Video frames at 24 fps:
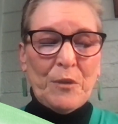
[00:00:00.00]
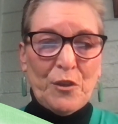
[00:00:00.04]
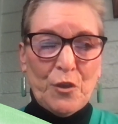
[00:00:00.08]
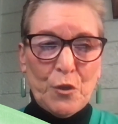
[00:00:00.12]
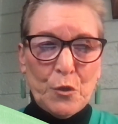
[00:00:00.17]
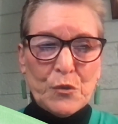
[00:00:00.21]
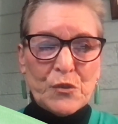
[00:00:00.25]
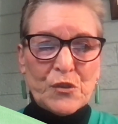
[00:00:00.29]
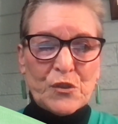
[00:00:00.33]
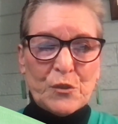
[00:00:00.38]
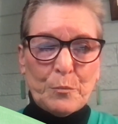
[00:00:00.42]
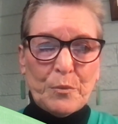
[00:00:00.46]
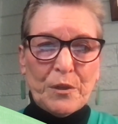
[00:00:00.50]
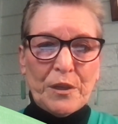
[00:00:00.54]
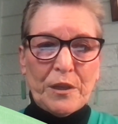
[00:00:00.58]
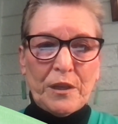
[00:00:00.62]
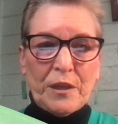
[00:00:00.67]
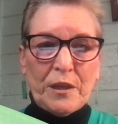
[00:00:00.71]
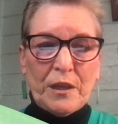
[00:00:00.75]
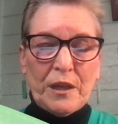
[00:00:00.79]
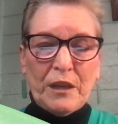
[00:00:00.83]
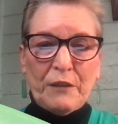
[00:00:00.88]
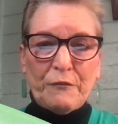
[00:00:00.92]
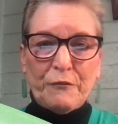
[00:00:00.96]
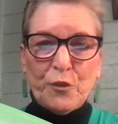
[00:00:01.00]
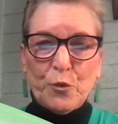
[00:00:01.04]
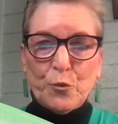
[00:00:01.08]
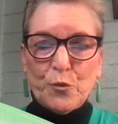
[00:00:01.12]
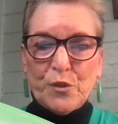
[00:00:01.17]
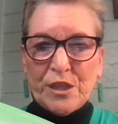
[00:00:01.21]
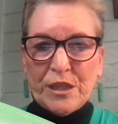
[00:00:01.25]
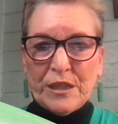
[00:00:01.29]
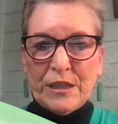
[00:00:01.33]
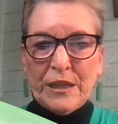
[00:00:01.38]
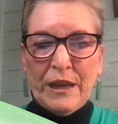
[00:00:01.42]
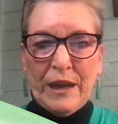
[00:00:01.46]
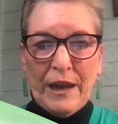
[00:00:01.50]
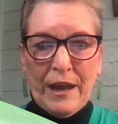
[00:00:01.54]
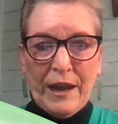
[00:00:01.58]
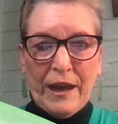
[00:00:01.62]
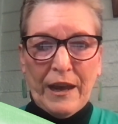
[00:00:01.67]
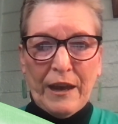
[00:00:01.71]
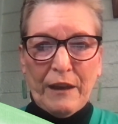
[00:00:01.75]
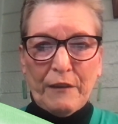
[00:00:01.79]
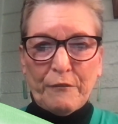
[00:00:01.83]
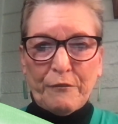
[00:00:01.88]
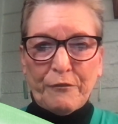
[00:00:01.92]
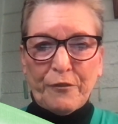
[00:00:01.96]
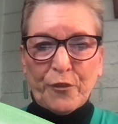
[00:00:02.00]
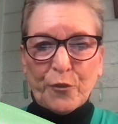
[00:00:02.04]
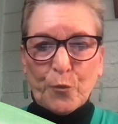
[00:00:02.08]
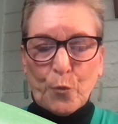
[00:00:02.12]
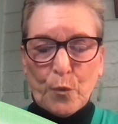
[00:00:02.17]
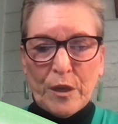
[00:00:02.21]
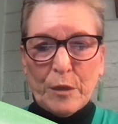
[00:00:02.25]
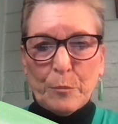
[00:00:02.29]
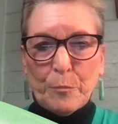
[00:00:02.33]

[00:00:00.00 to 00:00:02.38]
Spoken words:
it used to be if you didn't have 3